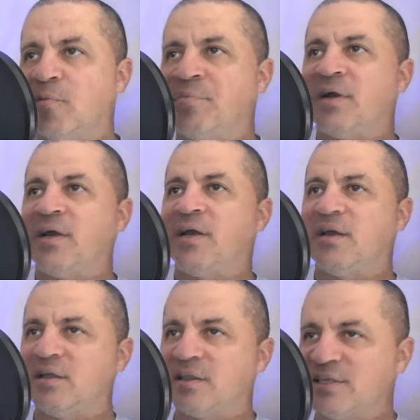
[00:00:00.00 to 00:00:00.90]
But
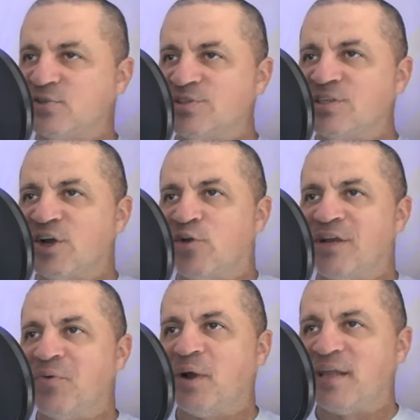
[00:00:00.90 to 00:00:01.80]
this was the
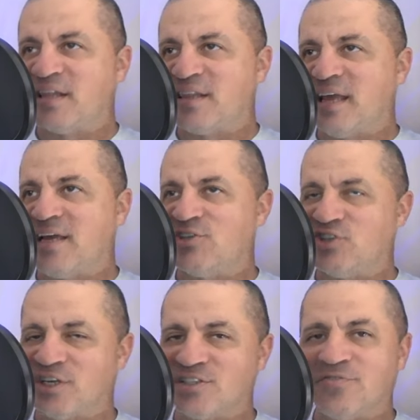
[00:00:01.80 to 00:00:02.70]
only way that they could
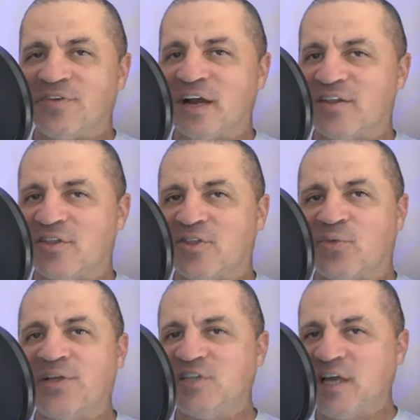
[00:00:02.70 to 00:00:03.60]
justify the
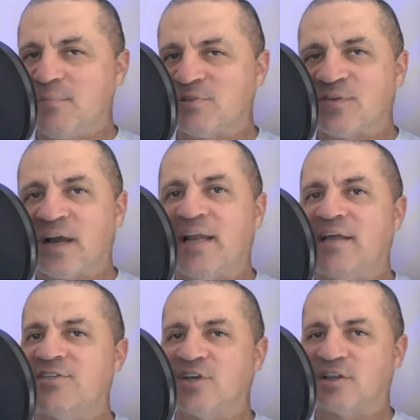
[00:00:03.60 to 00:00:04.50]
three teams
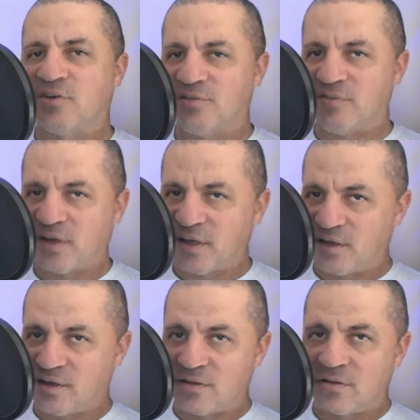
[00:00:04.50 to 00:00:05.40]
fighting each other at
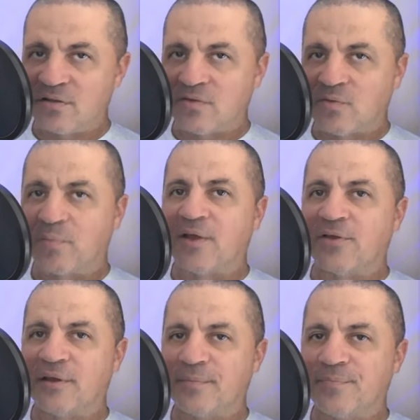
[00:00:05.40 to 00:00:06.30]
fucking
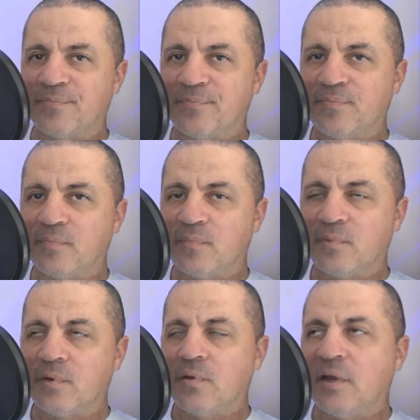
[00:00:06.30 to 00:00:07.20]
rebellion.
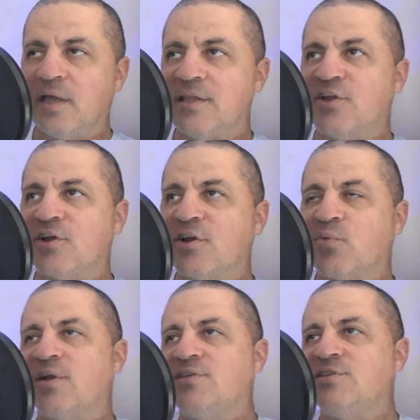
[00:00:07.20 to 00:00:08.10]
And then they're going to
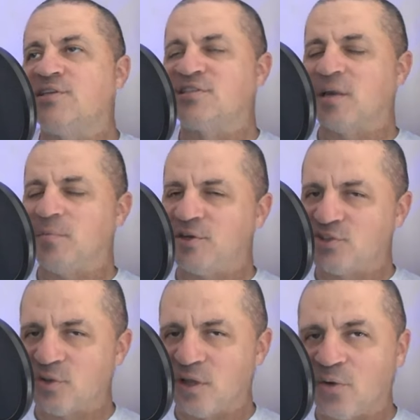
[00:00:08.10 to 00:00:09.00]
run into the same
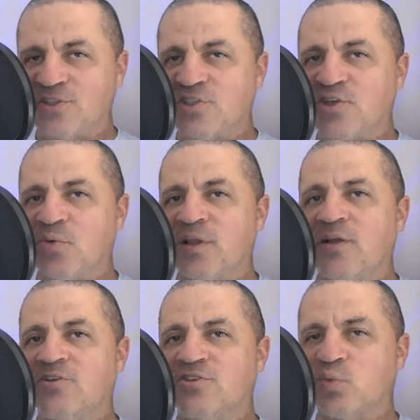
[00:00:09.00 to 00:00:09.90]
issue they always do where
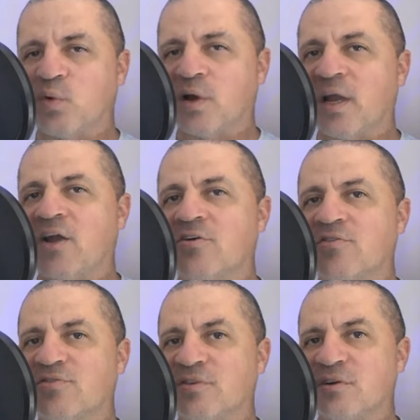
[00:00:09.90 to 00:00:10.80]
they just run out
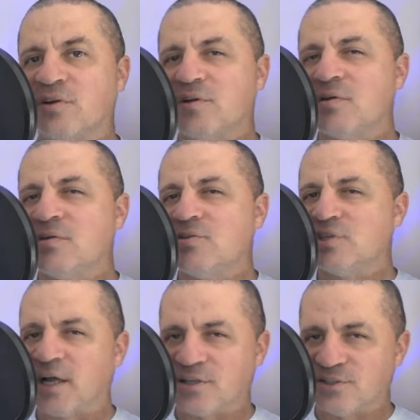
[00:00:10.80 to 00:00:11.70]
of
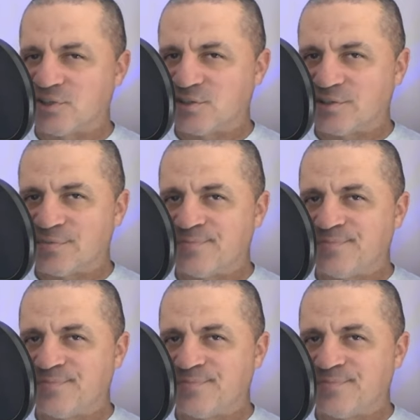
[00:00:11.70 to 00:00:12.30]
challengers.